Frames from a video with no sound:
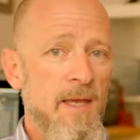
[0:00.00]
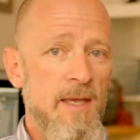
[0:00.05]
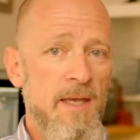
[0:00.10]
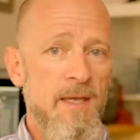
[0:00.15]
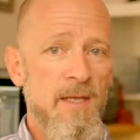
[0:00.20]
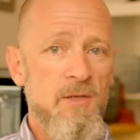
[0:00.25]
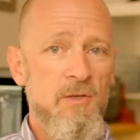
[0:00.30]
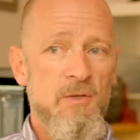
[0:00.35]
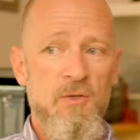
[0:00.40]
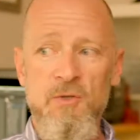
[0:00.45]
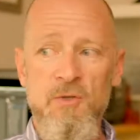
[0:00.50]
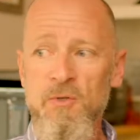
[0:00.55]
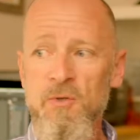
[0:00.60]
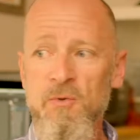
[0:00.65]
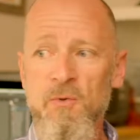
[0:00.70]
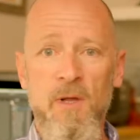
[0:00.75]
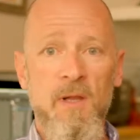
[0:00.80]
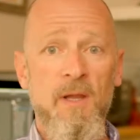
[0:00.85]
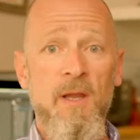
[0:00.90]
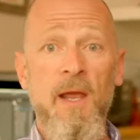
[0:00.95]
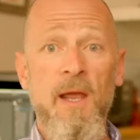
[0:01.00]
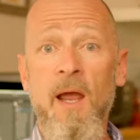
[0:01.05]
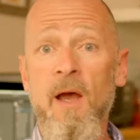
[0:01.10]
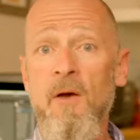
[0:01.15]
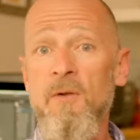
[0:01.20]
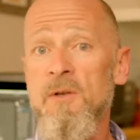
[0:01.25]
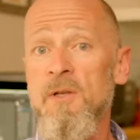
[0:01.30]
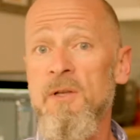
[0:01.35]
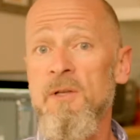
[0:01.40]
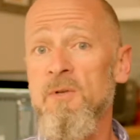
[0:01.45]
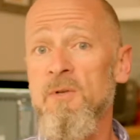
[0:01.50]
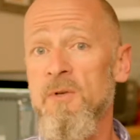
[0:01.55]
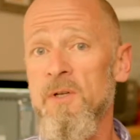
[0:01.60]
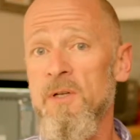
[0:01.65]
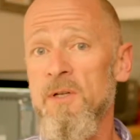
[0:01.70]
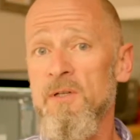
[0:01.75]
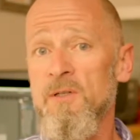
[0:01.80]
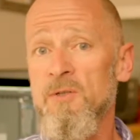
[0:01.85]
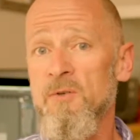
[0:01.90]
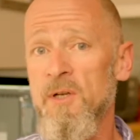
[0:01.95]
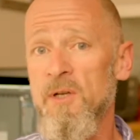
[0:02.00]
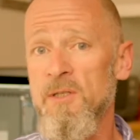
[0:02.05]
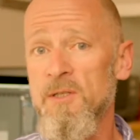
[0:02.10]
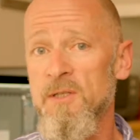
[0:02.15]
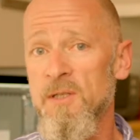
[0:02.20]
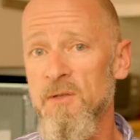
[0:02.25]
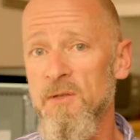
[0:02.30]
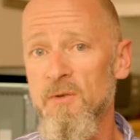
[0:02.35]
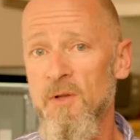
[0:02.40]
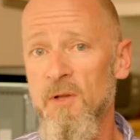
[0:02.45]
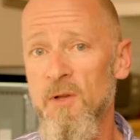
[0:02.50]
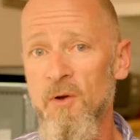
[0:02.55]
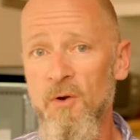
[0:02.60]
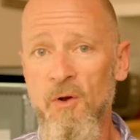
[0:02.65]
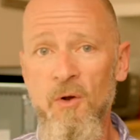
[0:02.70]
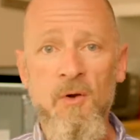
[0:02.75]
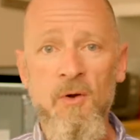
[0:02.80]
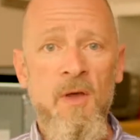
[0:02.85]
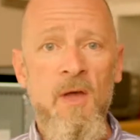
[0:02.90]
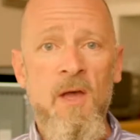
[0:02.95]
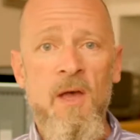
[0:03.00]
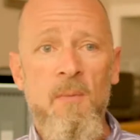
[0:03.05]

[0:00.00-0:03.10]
into a layout, into an illustration, into a logo